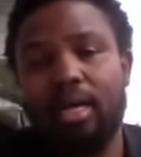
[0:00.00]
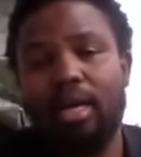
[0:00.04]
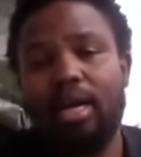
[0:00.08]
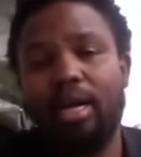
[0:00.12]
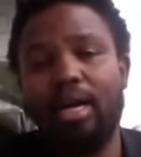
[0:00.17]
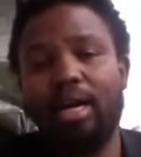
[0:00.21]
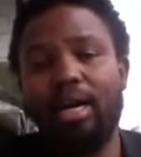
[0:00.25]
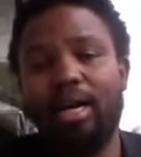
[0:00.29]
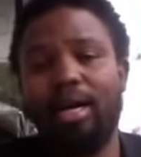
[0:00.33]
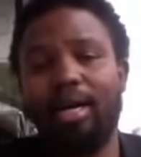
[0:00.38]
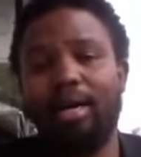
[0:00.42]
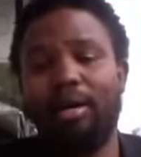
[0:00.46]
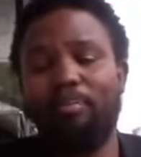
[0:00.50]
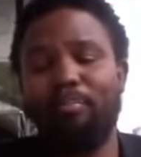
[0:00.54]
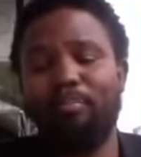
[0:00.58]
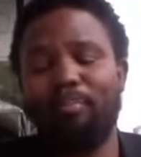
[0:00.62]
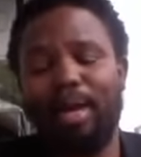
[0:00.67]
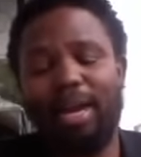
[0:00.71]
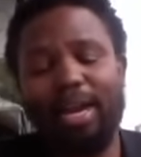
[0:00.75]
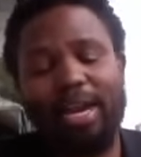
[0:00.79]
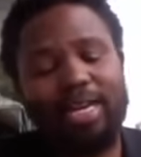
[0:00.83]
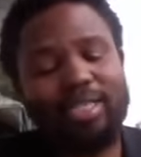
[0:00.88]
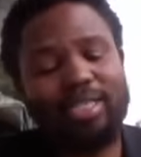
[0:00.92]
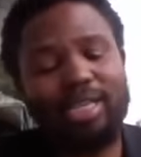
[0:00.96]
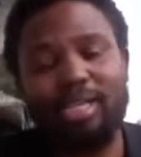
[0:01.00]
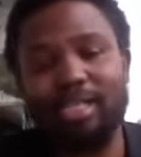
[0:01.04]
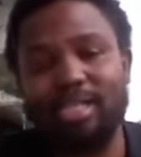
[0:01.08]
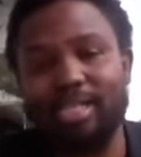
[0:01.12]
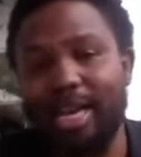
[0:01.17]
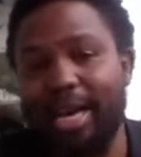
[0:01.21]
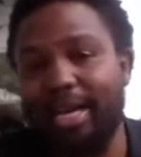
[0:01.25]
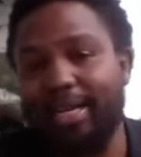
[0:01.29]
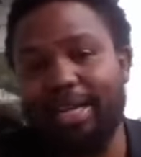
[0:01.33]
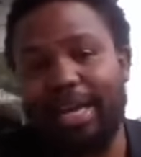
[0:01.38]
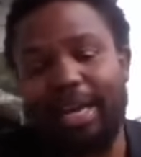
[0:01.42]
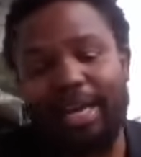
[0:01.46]
And as I
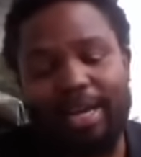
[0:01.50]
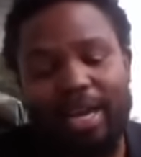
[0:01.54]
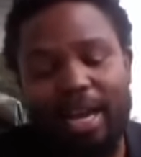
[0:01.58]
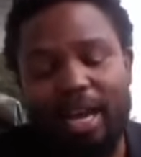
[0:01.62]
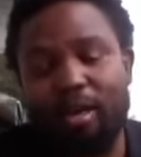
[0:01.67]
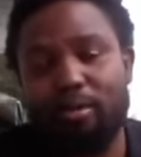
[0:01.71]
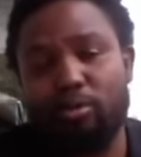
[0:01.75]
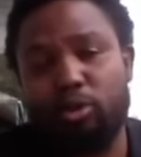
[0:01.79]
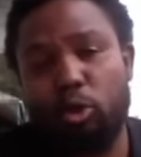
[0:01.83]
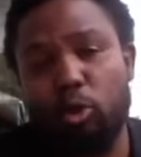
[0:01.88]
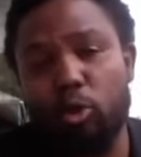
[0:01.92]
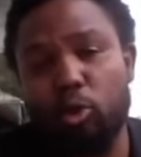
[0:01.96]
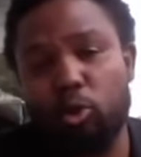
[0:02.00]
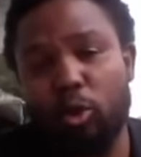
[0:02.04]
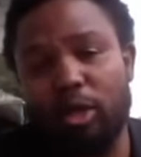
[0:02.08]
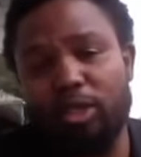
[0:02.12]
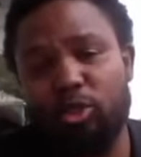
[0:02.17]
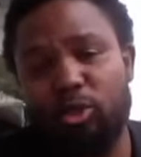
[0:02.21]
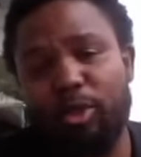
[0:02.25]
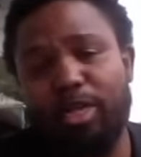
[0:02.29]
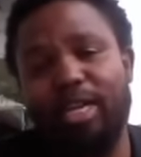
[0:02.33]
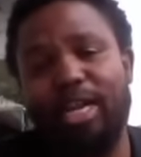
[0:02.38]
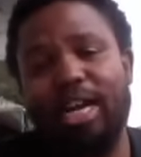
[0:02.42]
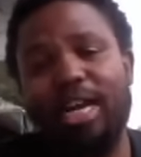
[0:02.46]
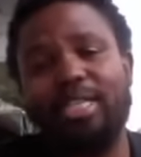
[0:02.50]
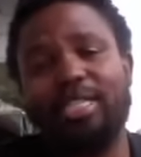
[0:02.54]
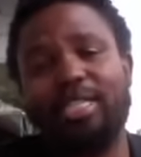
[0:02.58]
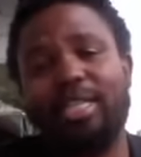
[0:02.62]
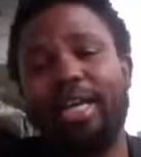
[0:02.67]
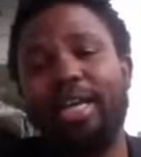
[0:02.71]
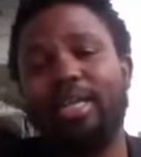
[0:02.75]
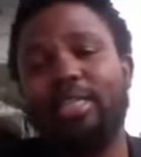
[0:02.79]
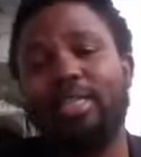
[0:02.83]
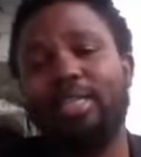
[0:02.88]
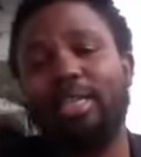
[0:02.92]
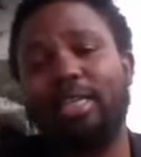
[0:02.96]
said earlier, those who are joining us
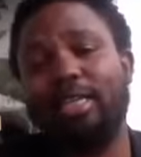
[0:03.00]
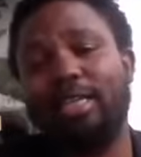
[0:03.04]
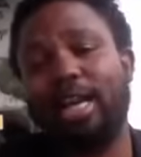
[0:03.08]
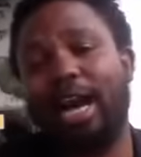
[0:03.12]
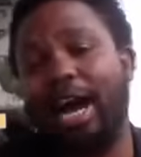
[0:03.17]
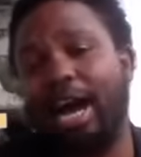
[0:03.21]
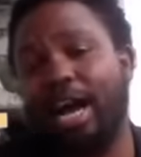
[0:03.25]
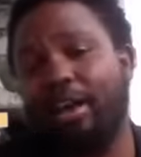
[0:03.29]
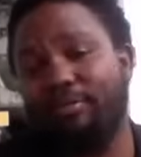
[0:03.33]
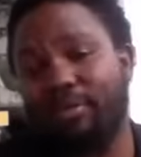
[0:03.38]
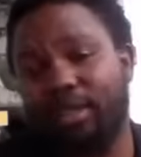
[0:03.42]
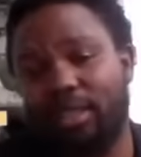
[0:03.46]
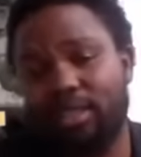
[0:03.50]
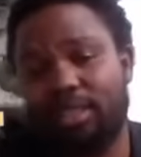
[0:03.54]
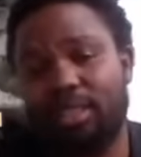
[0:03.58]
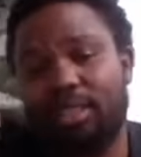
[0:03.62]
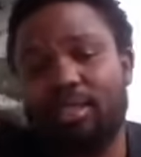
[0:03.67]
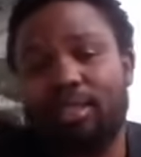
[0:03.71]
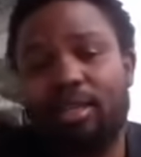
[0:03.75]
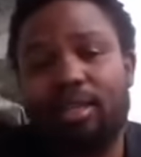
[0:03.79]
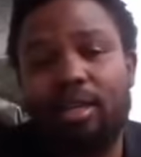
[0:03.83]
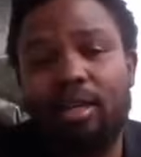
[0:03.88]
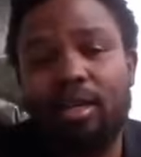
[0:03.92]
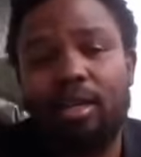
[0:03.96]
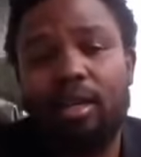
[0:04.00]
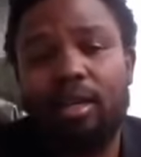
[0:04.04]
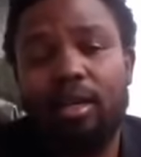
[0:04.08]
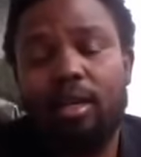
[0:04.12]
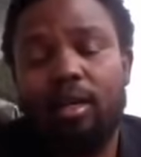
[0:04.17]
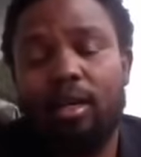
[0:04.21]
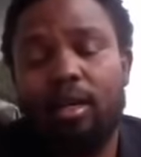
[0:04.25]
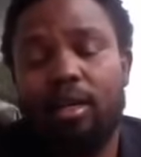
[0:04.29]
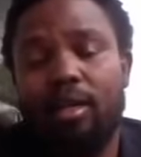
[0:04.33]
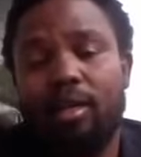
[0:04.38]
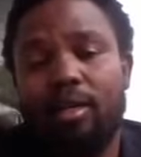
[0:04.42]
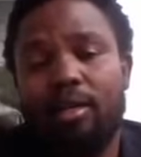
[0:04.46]
later, that I have written
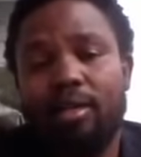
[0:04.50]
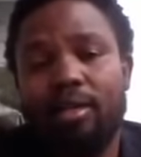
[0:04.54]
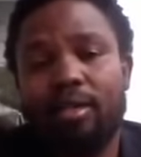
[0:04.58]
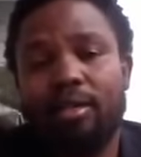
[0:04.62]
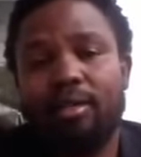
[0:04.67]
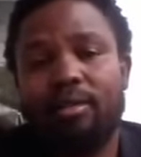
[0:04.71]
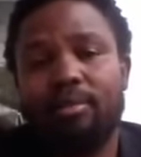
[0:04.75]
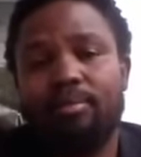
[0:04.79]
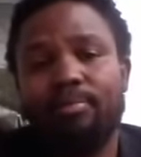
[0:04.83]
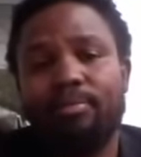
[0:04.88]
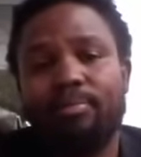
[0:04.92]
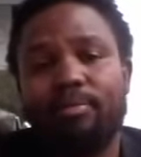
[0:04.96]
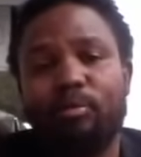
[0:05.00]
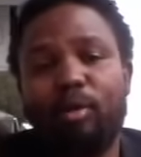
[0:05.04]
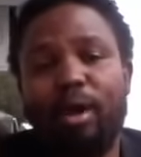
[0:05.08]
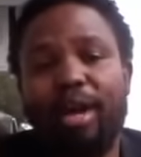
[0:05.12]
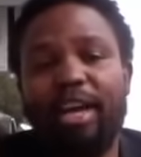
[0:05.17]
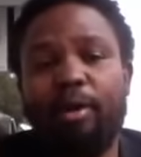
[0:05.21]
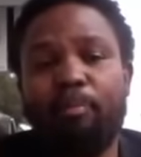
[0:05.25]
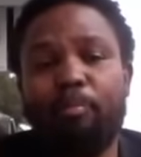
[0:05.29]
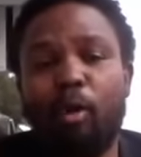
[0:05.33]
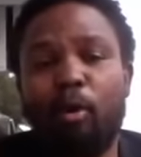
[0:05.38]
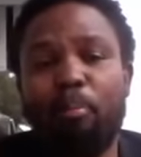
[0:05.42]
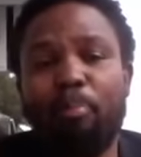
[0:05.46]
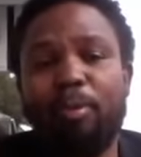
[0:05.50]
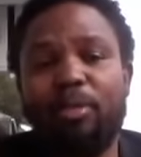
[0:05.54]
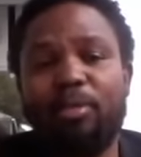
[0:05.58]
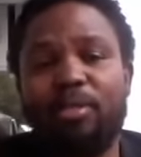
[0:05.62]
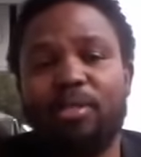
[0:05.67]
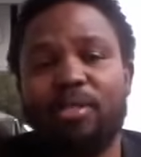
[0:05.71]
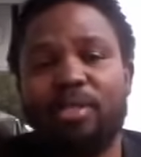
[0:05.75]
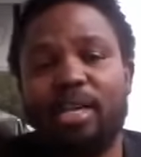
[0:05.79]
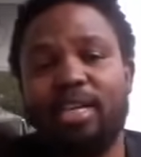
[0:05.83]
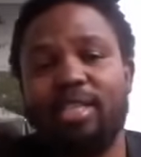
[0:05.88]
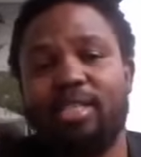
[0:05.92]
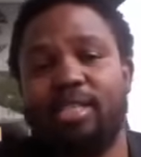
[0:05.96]
a
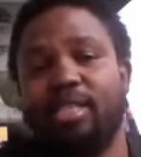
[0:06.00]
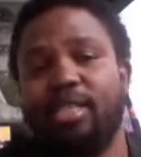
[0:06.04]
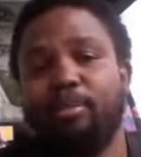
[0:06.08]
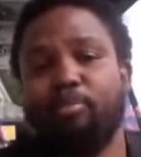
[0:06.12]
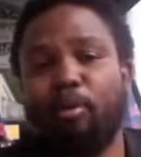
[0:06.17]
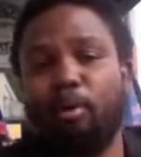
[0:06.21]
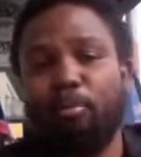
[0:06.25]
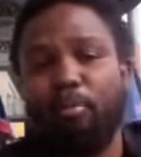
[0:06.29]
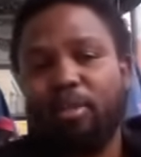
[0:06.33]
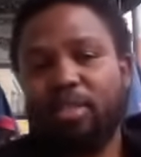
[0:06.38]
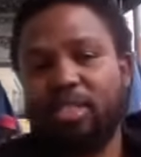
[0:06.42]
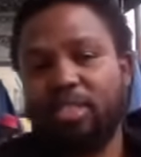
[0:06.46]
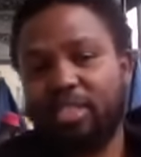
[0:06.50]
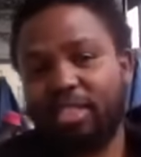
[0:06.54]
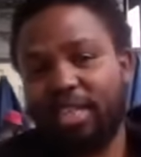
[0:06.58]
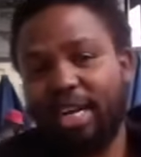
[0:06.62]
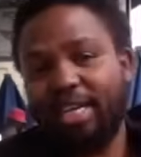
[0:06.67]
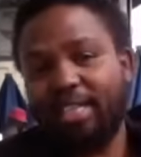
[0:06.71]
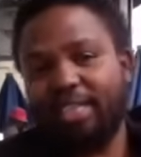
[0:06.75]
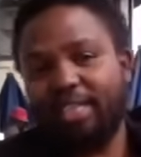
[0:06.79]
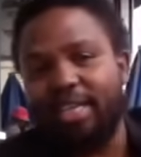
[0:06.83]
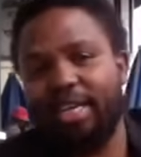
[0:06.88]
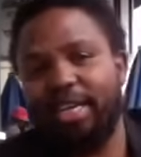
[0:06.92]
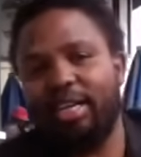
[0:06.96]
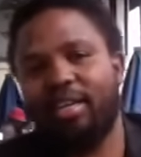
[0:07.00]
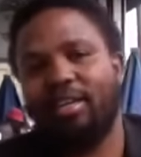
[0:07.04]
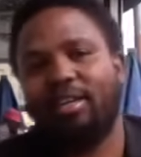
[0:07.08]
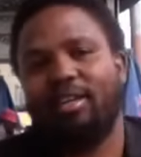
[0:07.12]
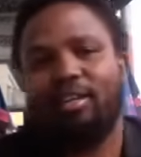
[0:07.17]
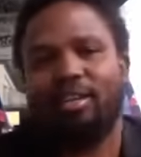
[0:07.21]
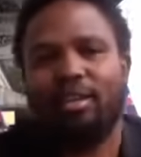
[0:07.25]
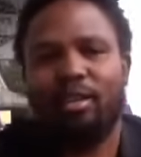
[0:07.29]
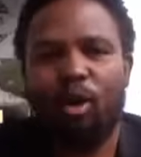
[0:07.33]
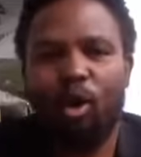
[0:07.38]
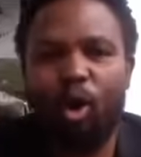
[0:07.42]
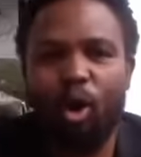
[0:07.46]
Poppies. I see Poppies is right here.
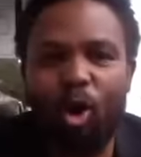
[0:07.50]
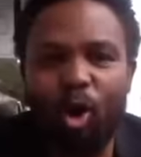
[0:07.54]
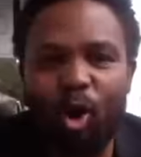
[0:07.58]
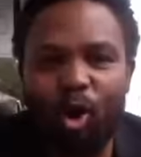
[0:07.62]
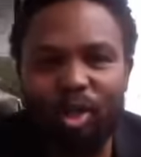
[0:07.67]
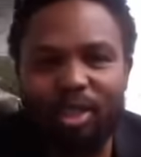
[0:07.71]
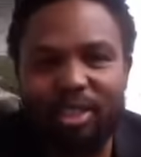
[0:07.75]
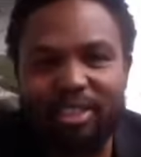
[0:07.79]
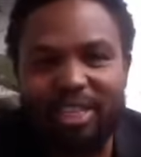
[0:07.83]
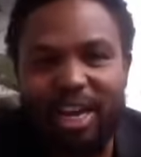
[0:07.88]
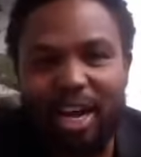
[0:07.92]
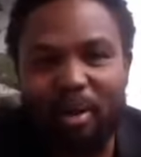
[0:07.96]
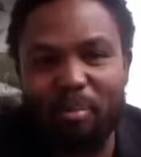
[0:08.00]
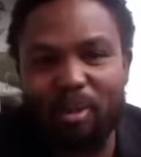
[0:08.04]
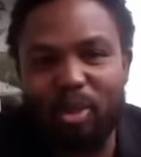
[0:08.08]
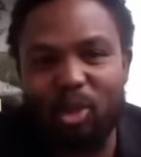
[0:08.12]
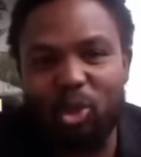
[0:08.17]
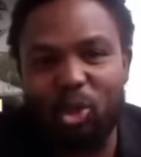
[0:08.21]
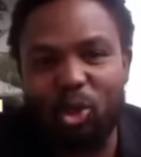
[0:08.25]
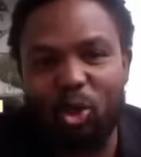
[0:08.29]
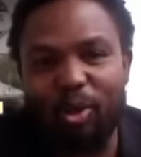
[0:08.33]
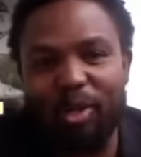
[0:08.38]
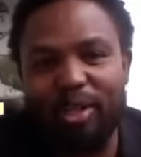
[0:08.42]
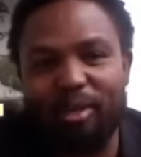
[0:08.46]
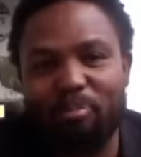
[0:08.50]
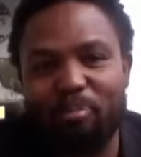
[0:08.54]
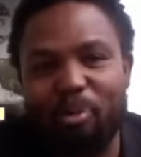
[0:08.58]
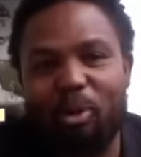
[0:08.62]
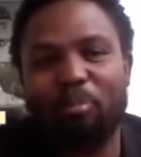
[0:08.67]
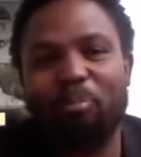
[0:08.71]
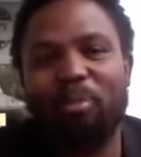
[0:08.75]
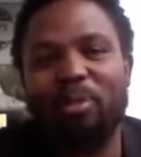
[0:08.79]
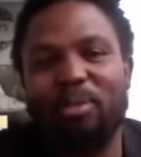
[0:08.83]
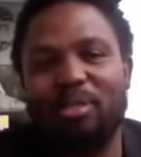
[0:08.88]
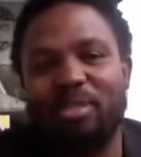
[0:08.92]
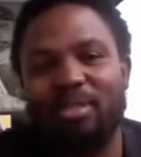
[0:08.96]
All the time is showing.
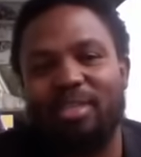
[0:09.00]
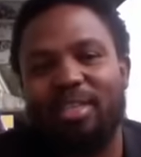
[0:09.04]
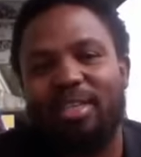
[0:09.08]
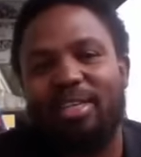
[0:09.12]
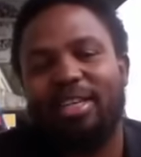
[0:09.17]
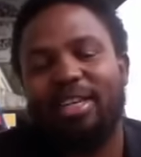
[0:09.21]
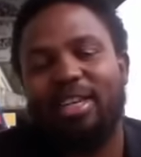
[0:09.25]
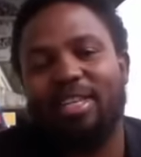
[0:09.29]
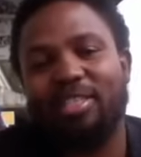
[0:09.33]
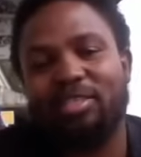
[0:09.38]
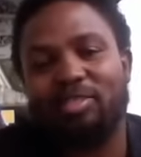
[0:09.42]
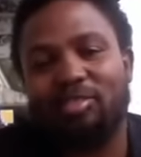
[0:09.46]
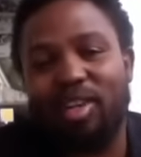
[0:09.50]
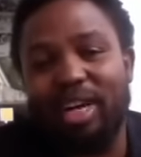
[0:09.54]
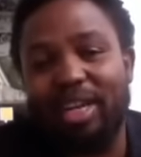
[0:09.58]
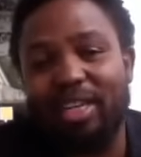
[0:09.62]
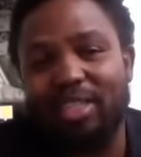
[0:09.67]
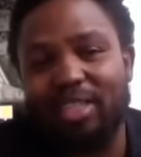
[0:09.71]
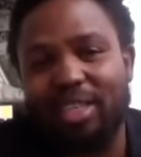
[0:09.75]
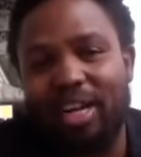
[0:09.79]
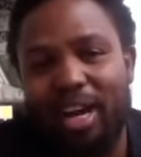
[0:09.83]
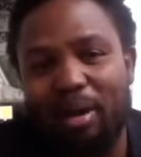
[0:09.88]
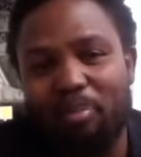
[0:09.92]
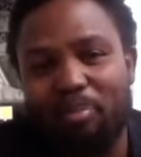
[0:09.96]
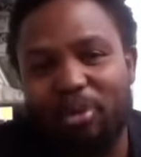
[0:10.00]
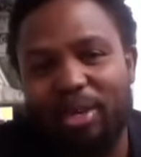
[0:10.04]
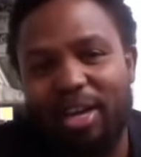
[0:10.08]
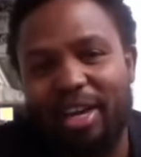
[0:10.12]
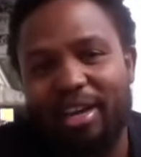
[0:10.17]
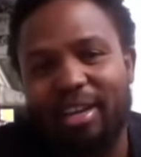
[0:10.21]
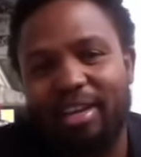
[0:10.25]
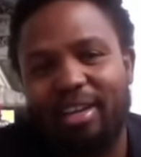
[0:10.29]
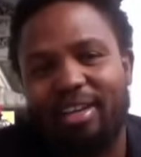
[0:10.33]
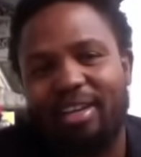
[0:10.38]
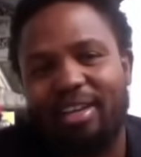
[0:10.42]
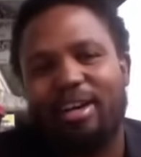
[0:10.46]
Poppies is right up here.